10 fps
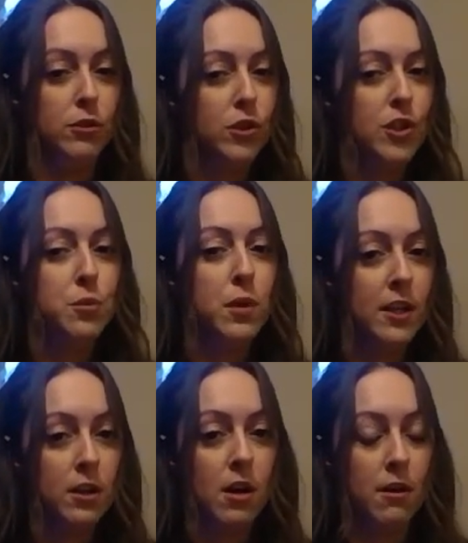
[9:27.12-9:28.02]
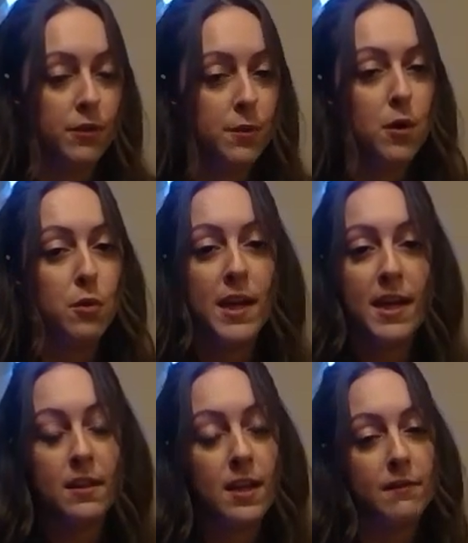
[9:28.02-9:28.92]
Do what you're comfortable
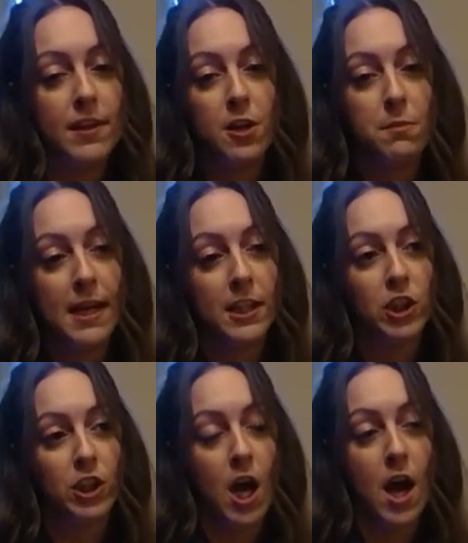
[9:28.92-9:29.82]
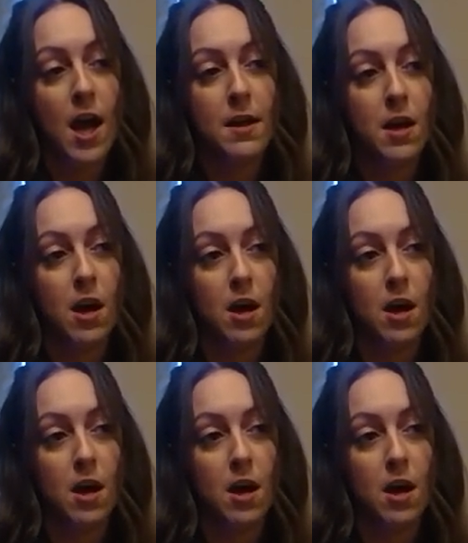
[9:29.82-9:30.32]
with, give it your best shot.